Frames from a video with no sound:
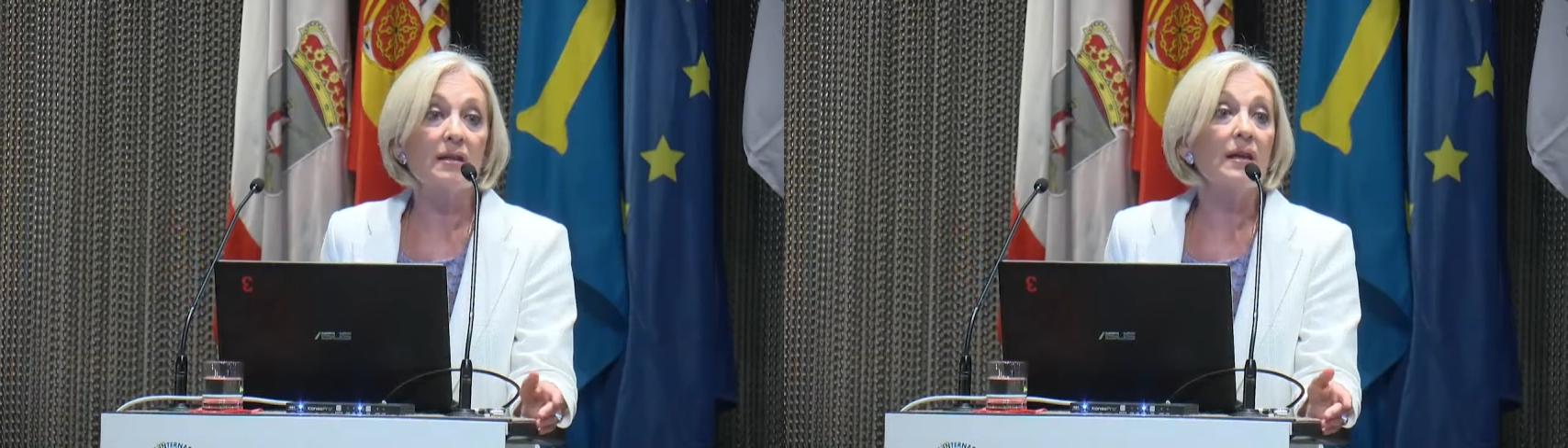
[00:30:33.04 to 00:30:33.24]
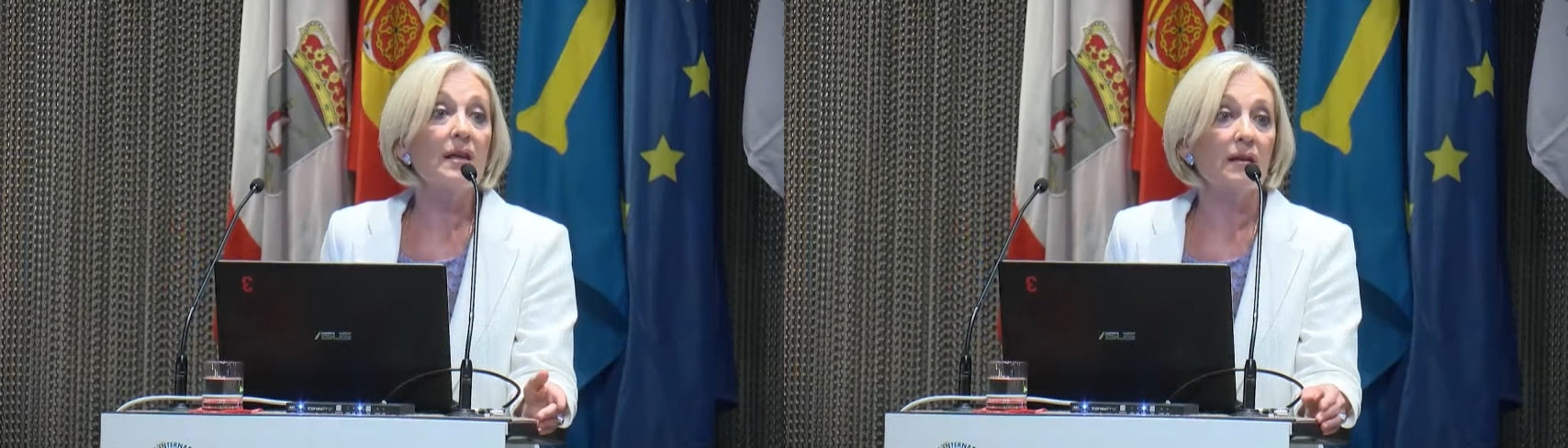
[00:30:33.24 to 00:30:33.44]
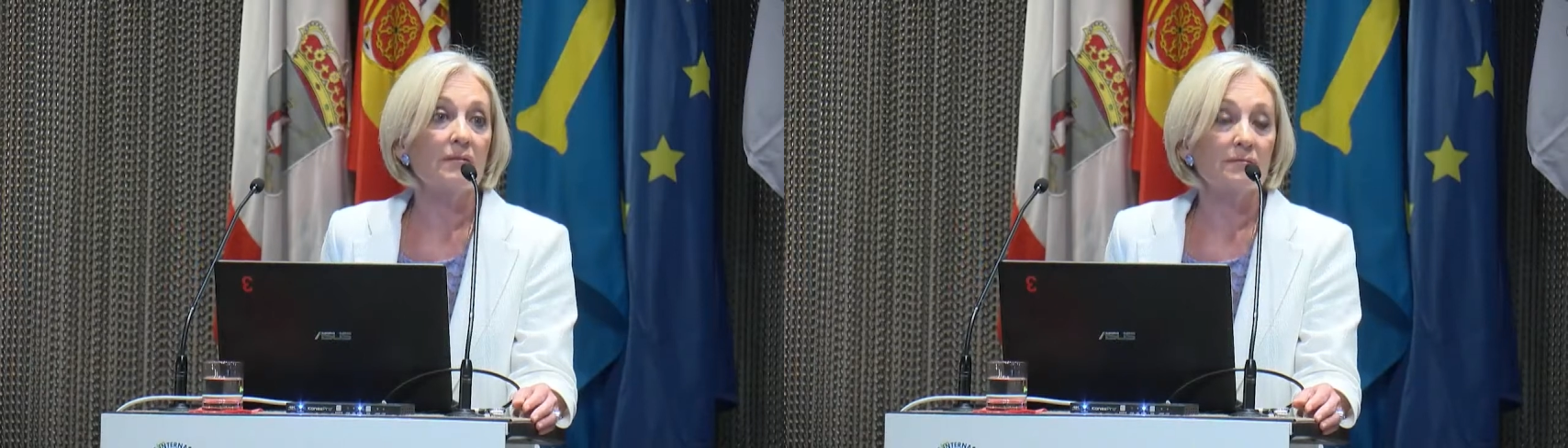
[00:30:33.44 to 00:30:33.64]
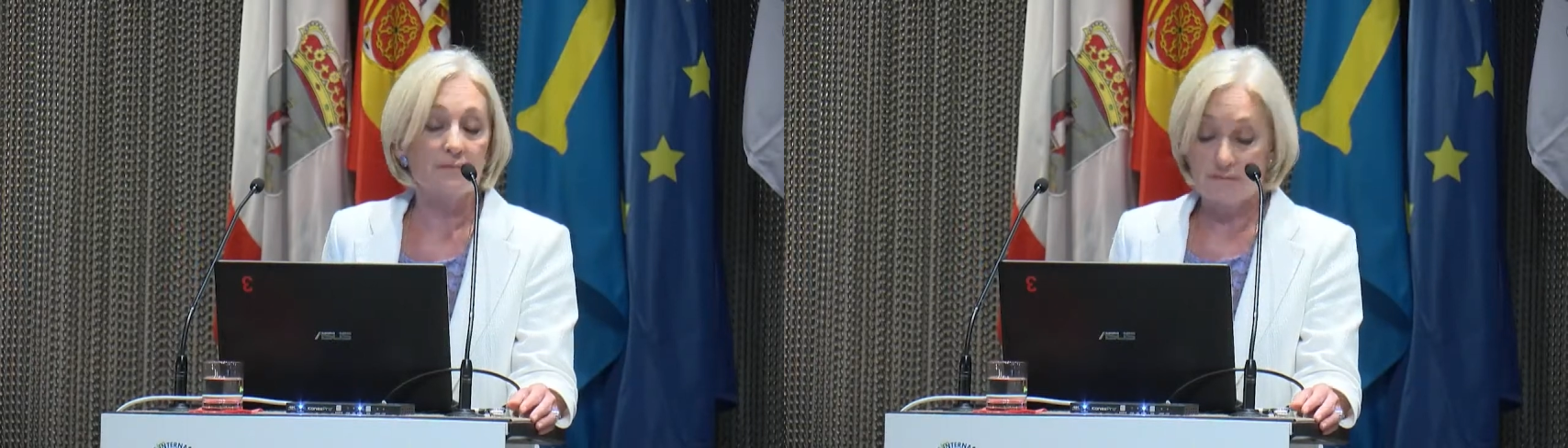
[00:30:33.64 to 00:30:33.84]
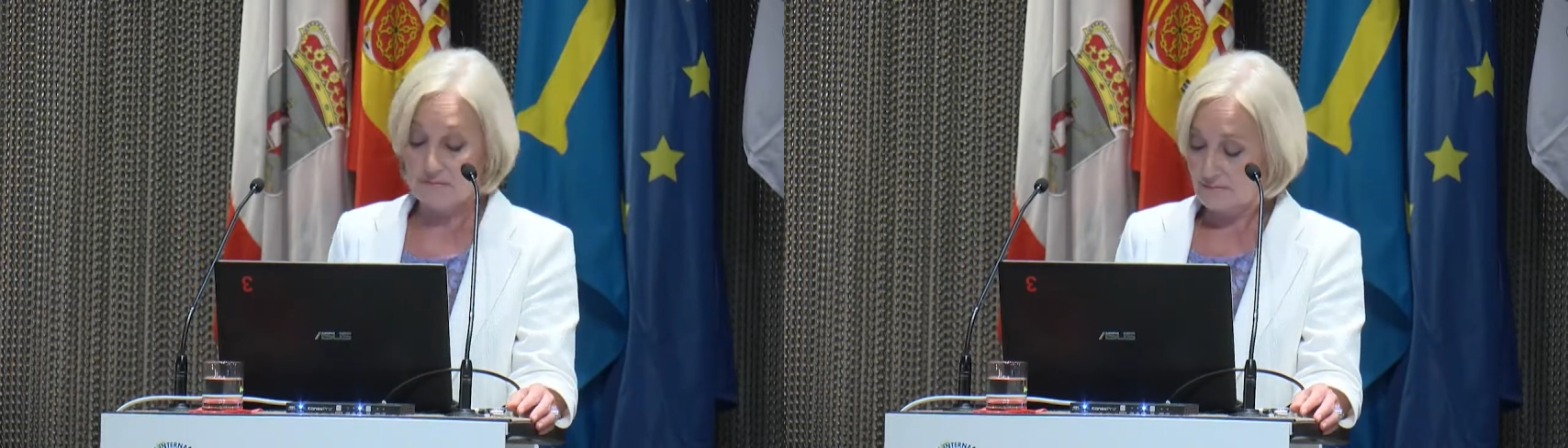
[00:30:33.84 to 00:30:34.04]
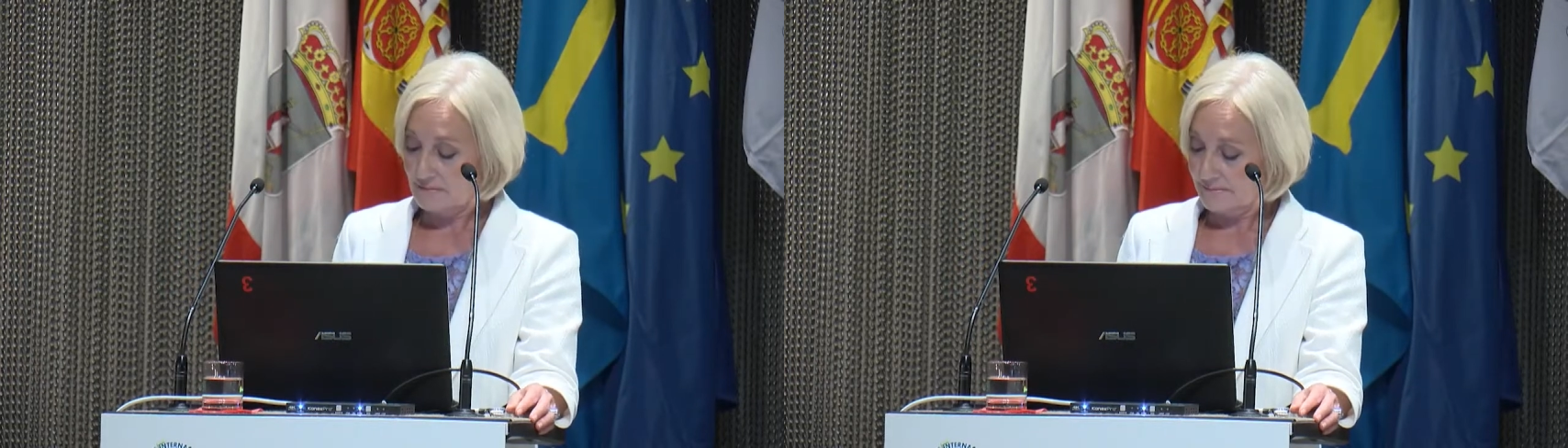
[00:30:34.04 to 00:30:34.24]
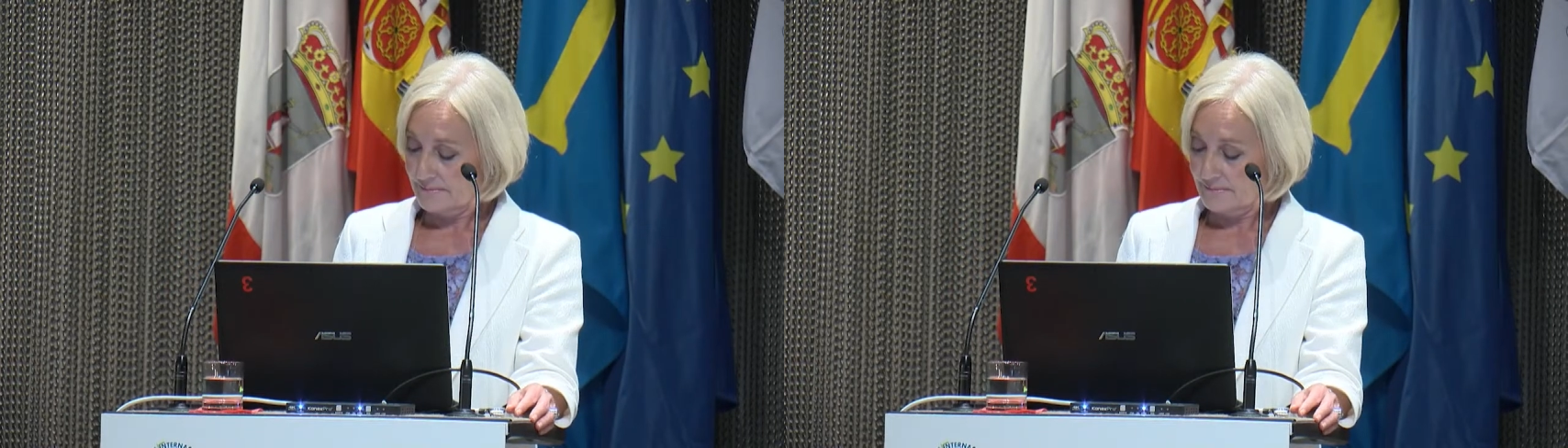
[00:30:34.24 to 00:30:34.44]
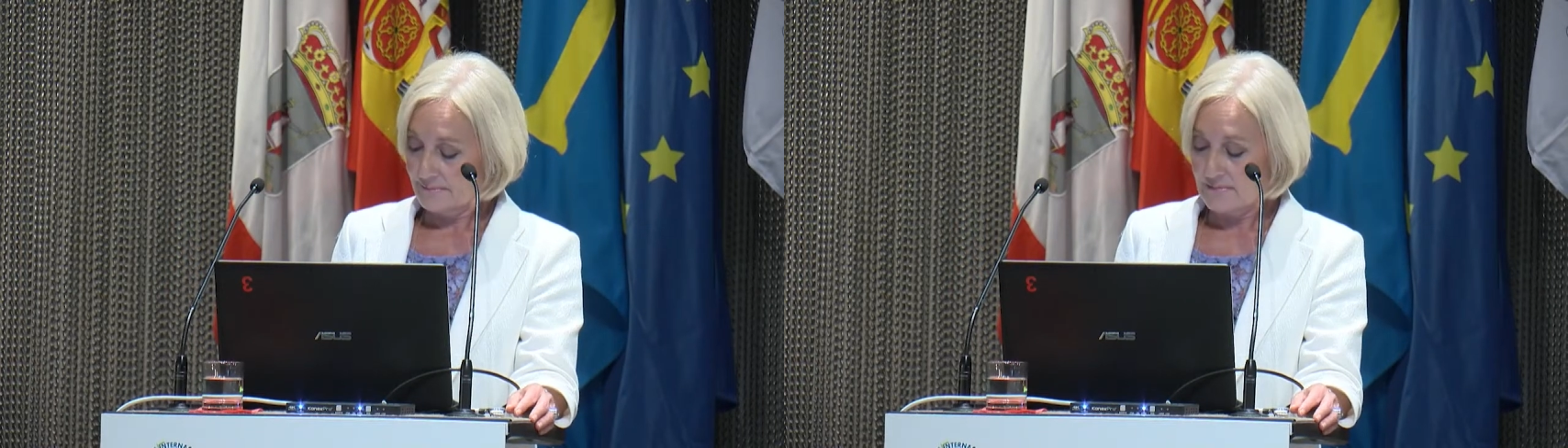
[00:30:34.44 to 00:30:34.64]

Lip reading: fake news that